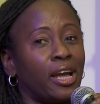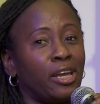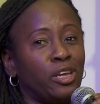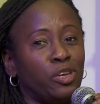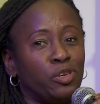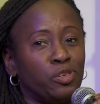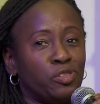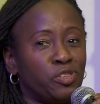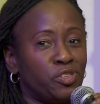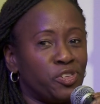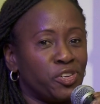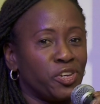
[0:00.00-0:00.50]
I
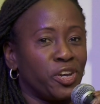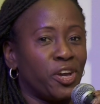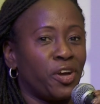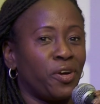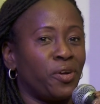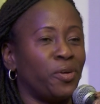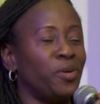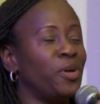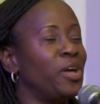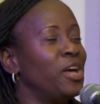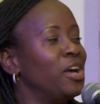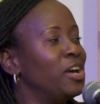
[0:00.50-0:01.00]
used to
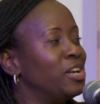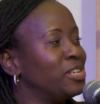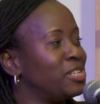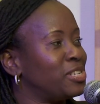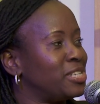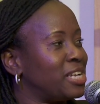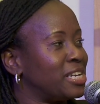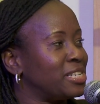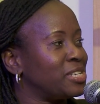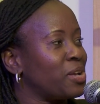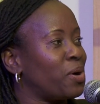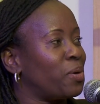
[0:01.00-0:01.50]
go. So
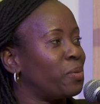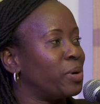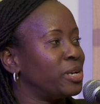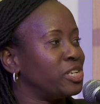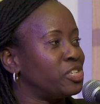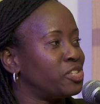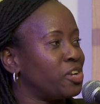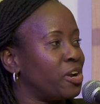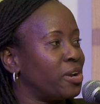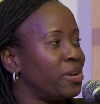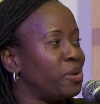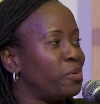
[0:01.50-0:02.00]
that's how I
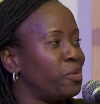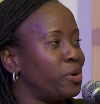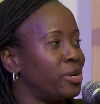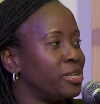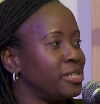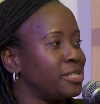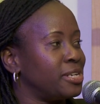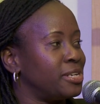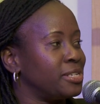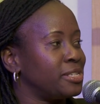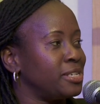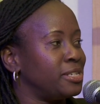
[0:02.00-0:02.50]
started
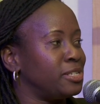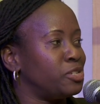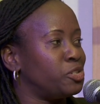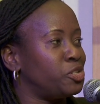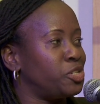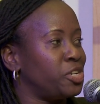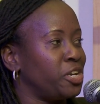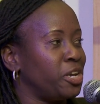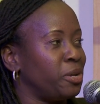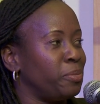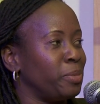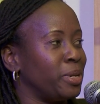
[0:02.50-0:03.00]
Renascence
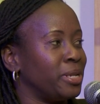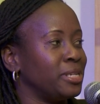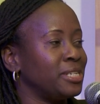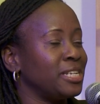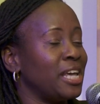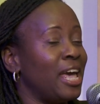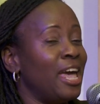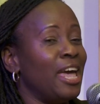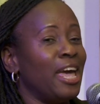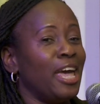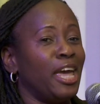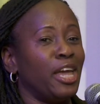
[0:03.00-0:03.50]
Entertainment.
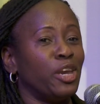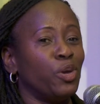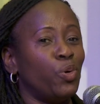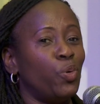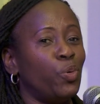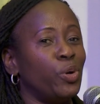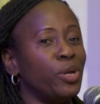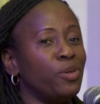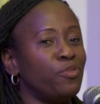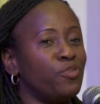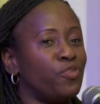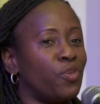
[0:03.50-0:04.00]
And
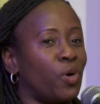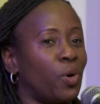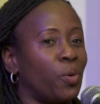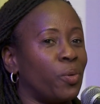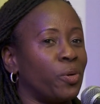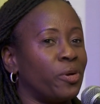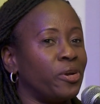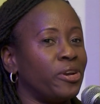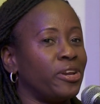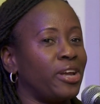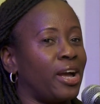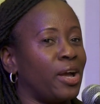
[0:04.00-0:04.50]
going
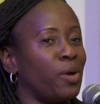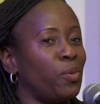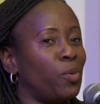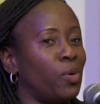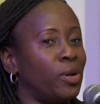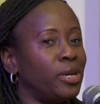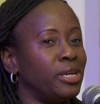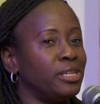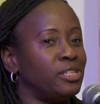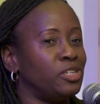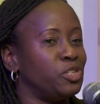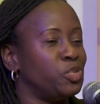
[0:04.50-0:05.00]
forward, I
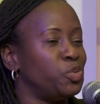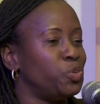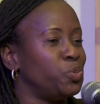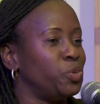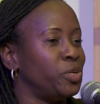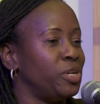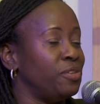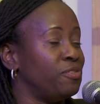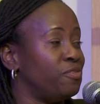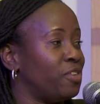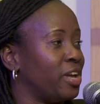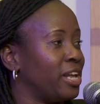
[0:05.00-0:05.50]
wanted to
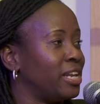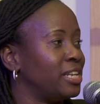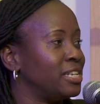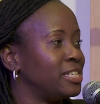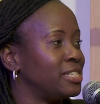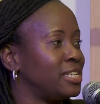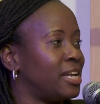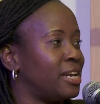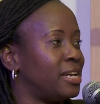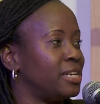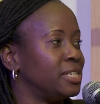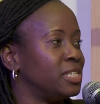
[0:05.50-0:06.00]
do
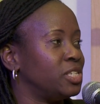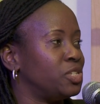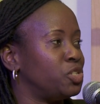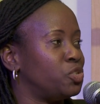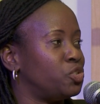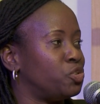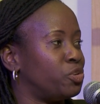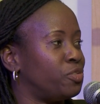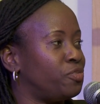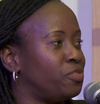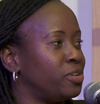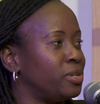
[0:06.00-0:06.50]
events that is
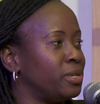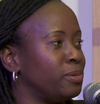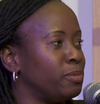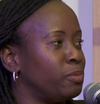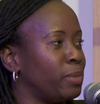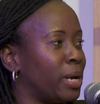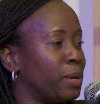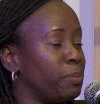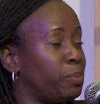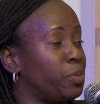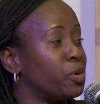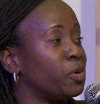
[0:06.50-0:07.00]
driven
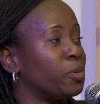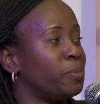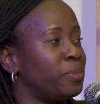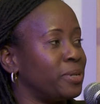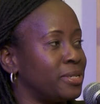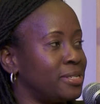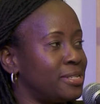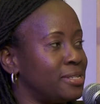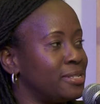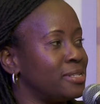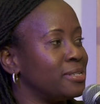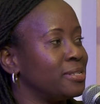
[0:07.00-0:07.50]
by
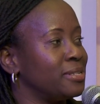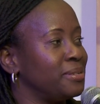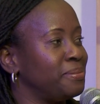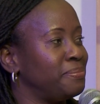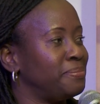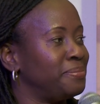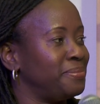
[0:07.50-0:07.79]
purpose.